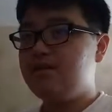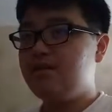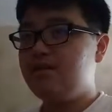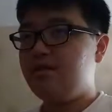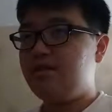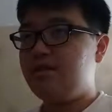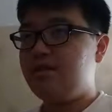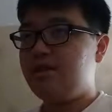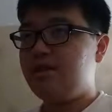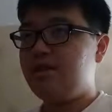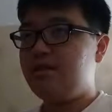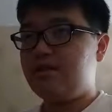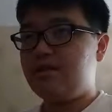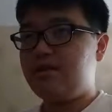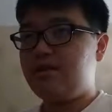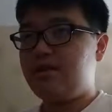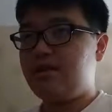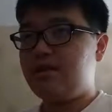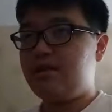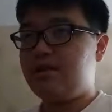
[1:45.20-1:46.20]
so yeah,
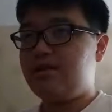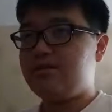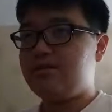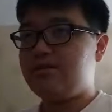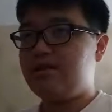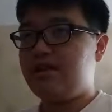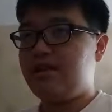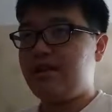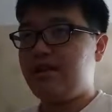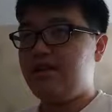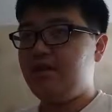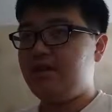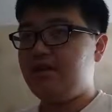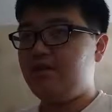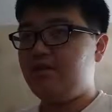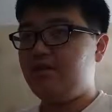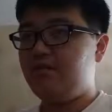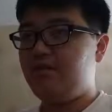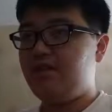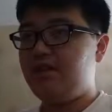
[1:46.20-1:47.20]
they announced that. I
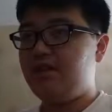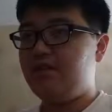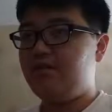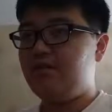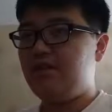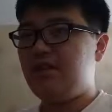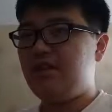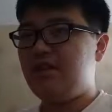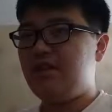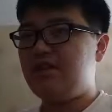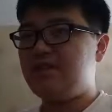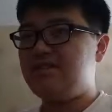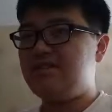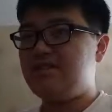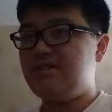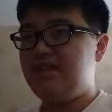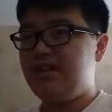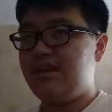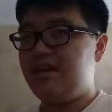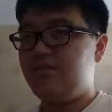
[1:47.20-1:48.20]
don't know why you can not announce
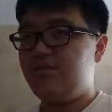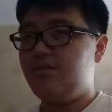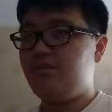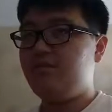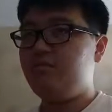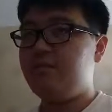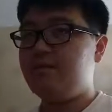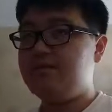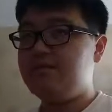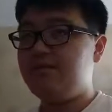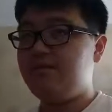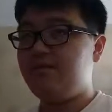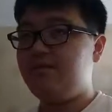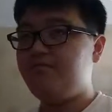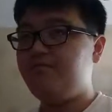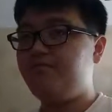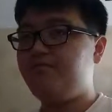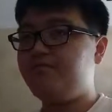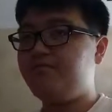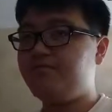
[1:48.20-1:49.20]
it later, but still.